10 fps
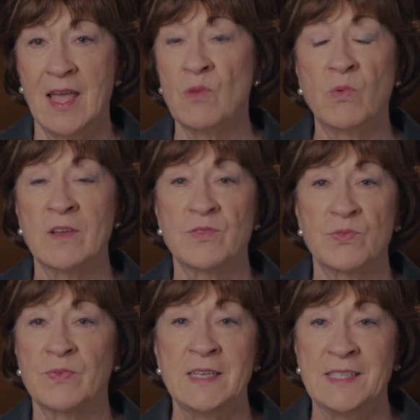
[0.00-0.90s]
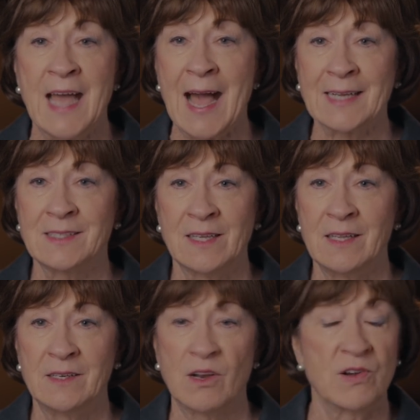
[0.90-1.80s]
It was
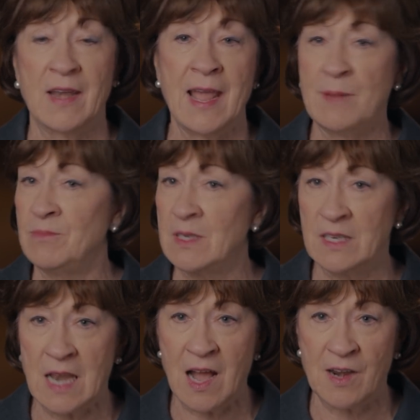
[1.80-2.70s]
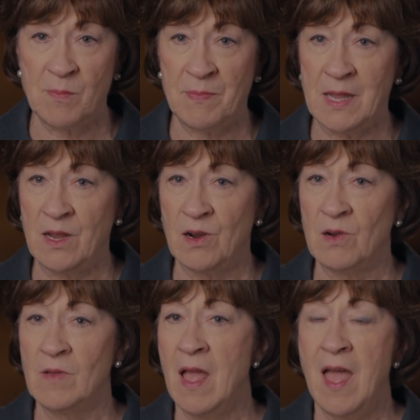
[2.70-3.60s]
redacted, her name did not appear,